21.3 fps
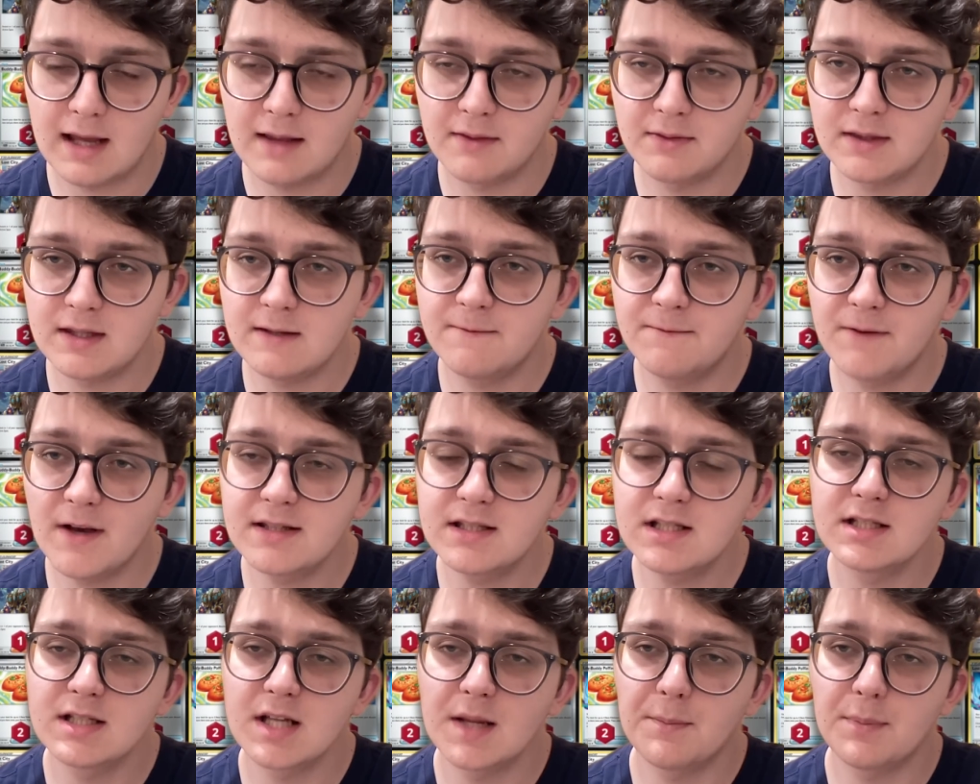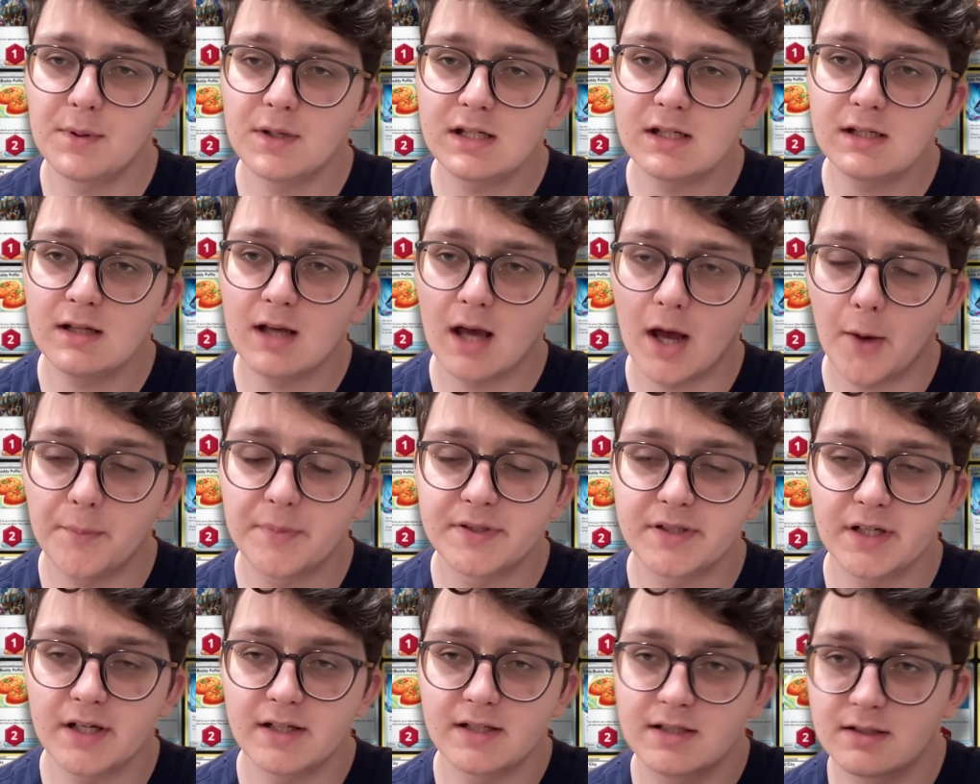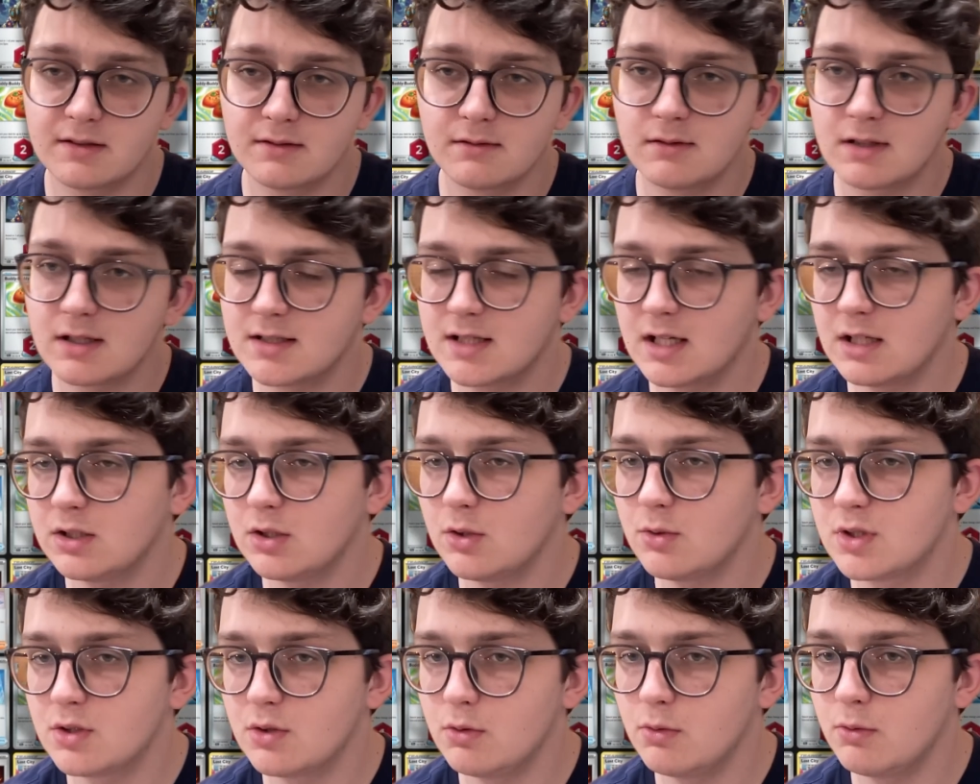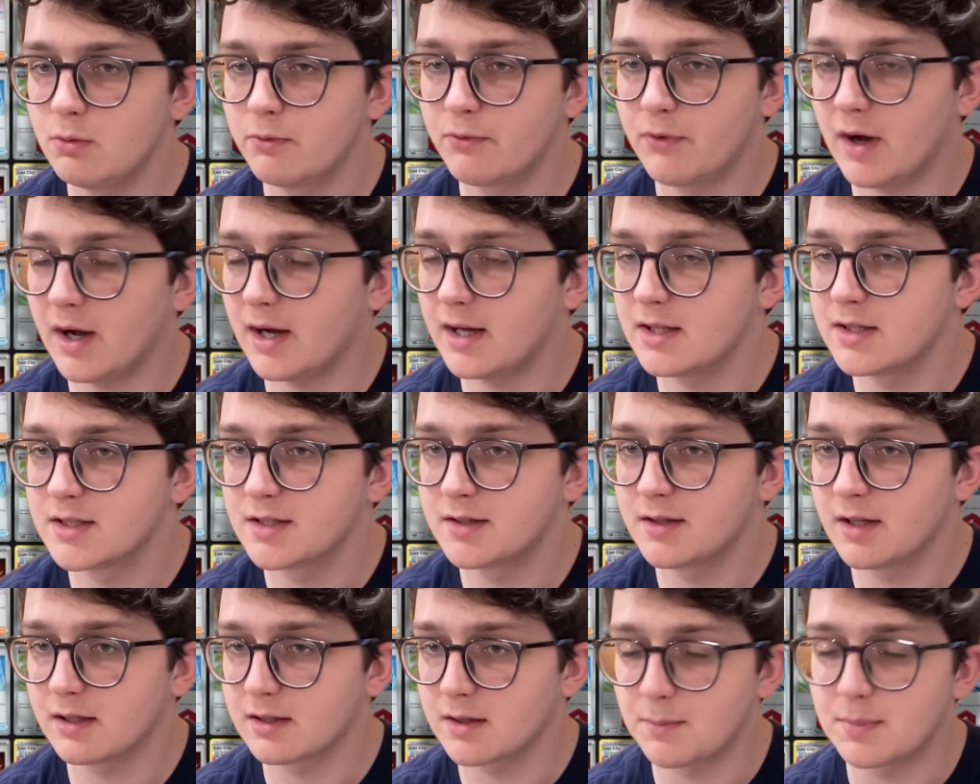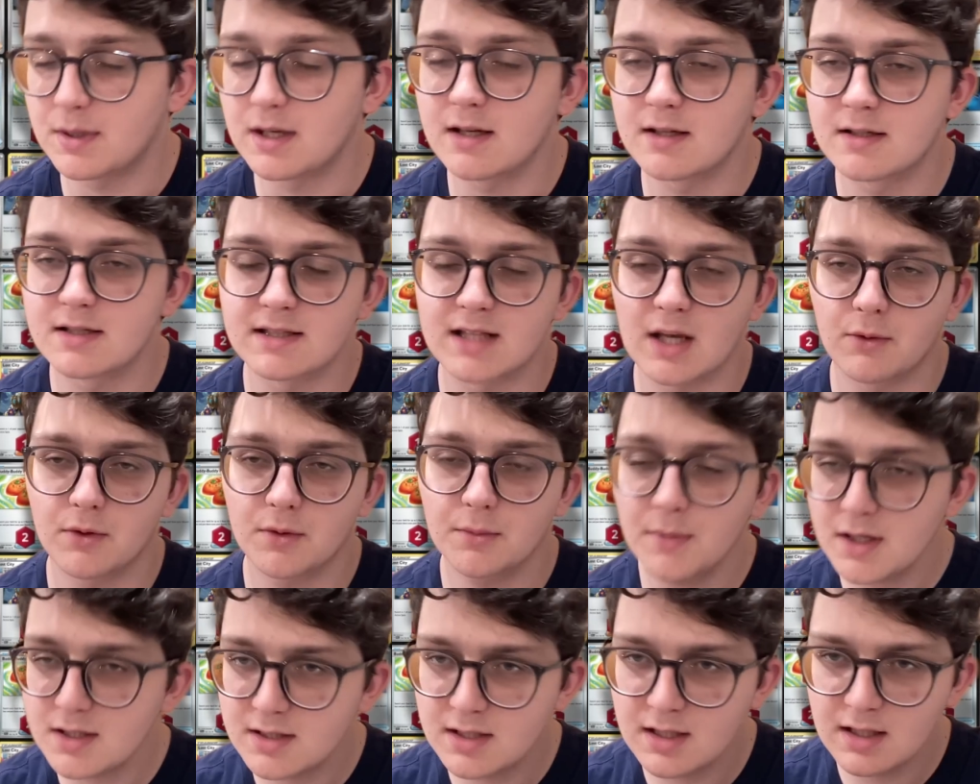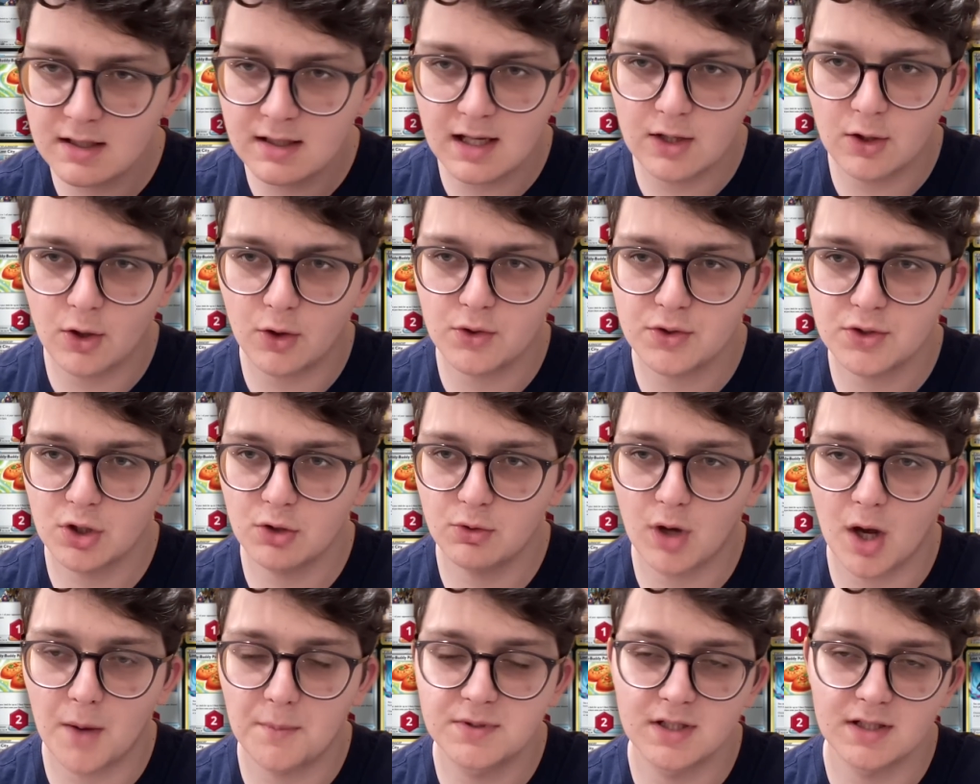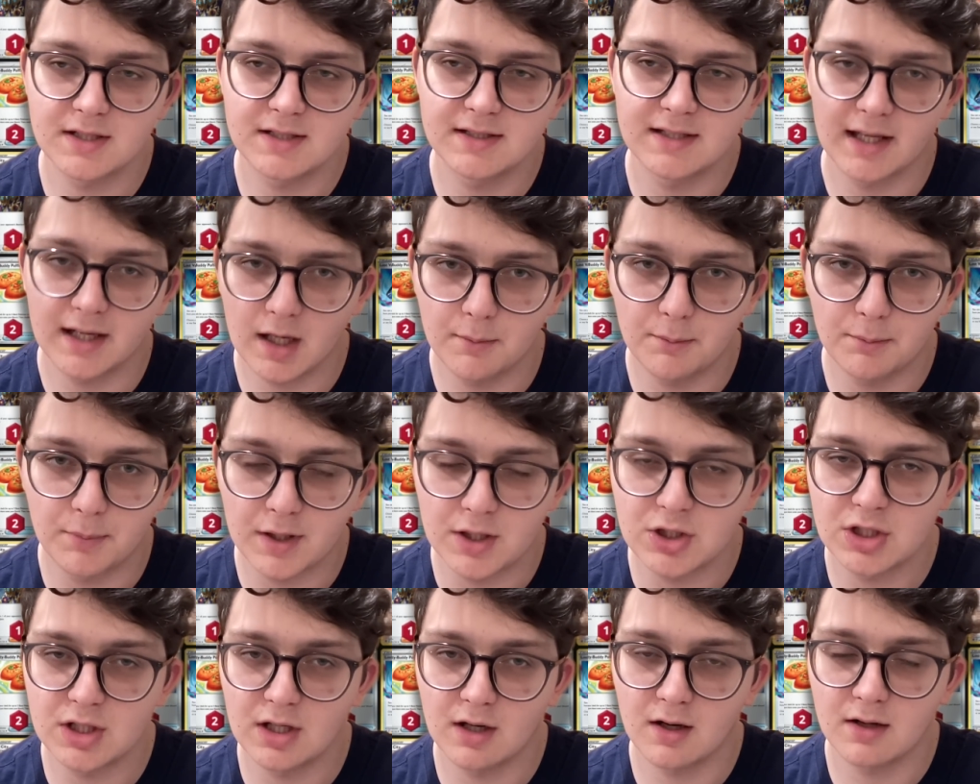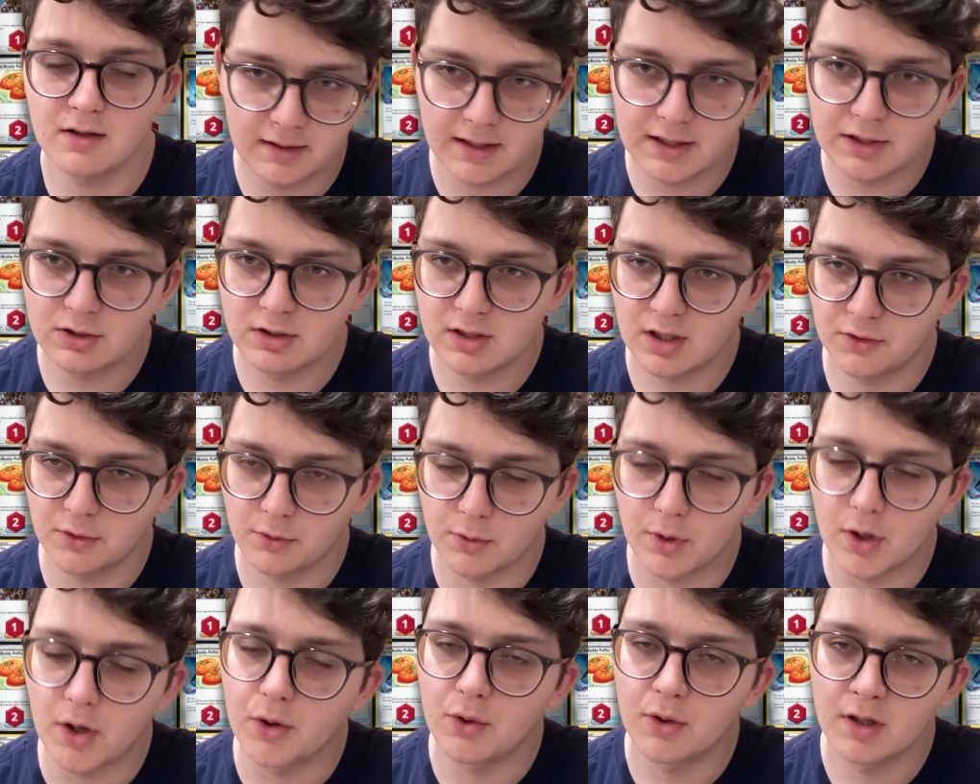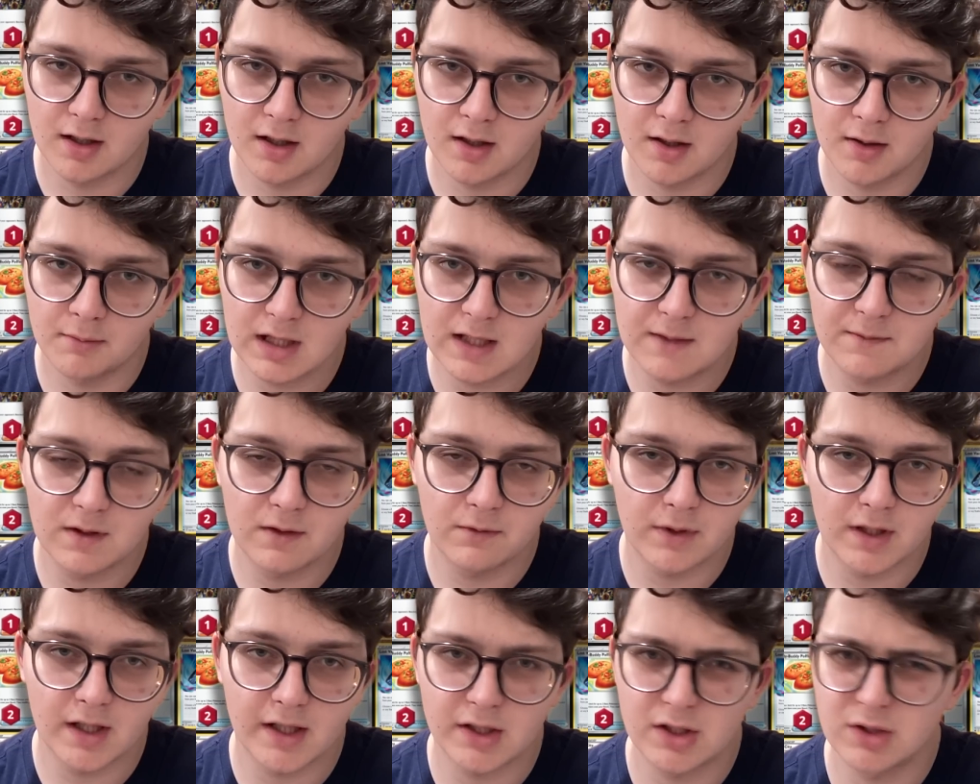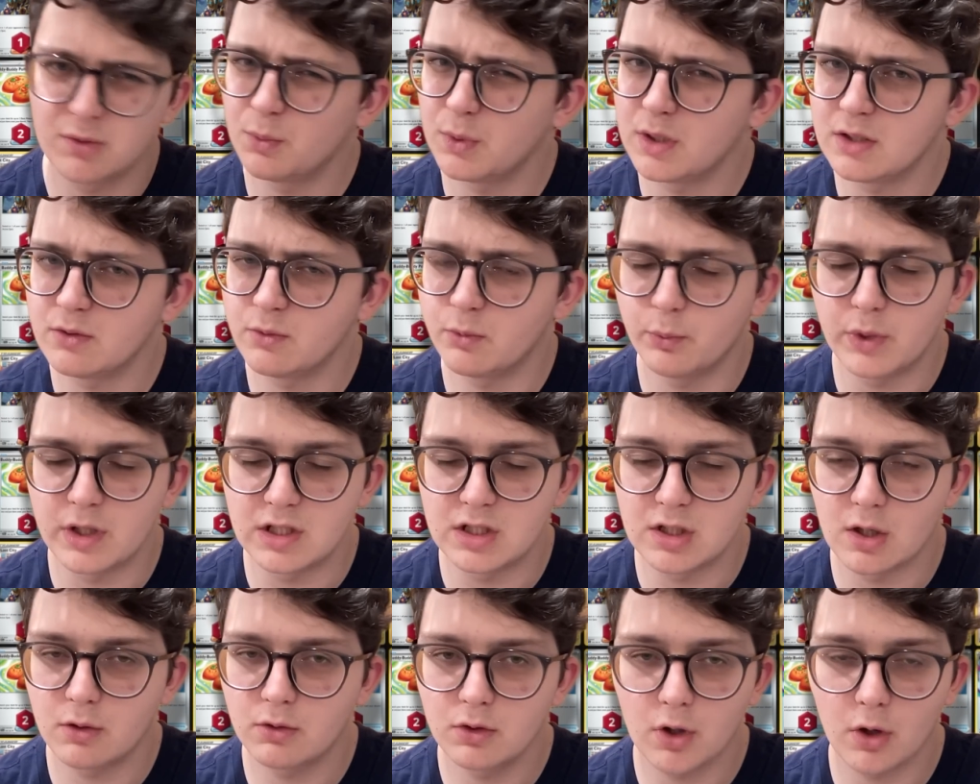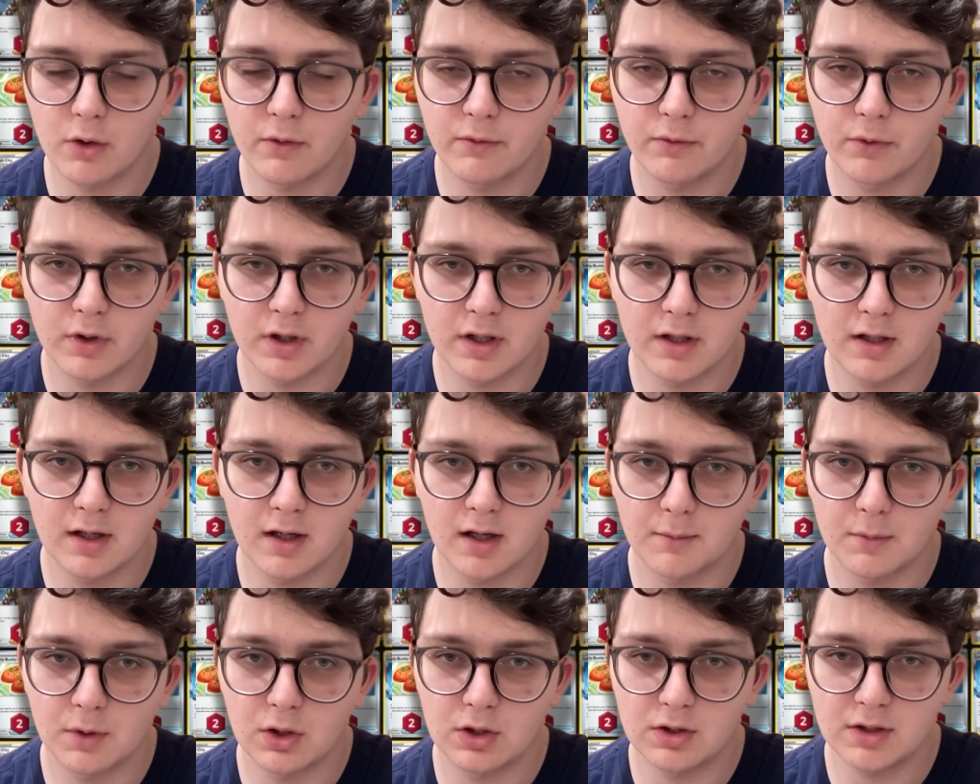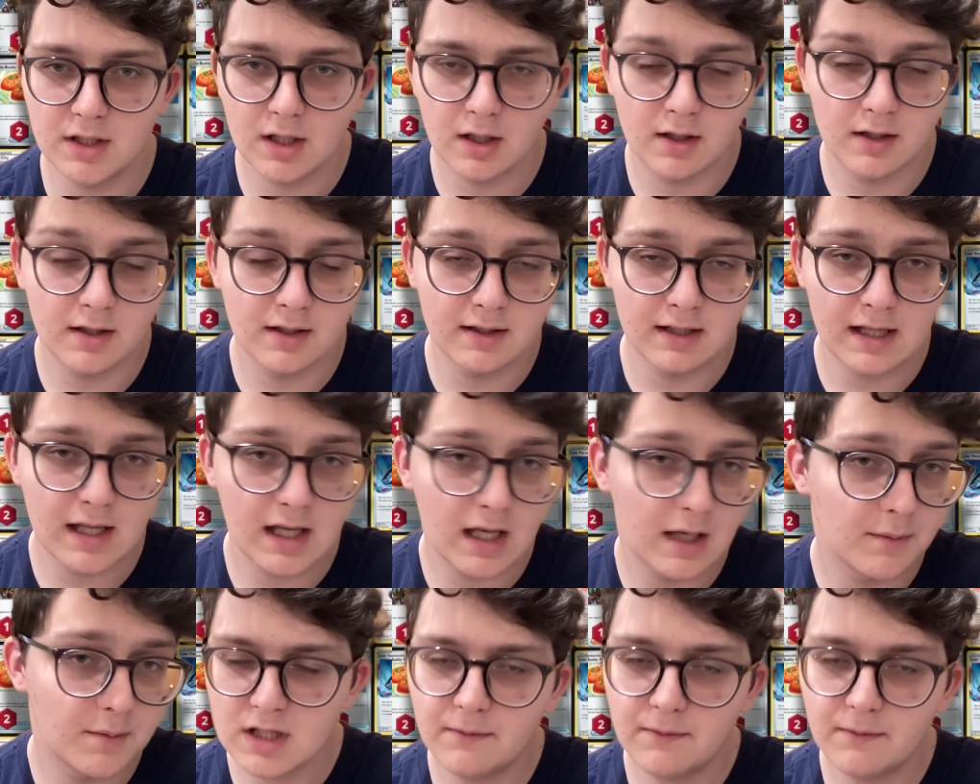And the Fezandipiti helps us continue to find like the pieces that we're missing, and also helps us set up Pidgeot later down the road, even if we don't go for it early on in the game.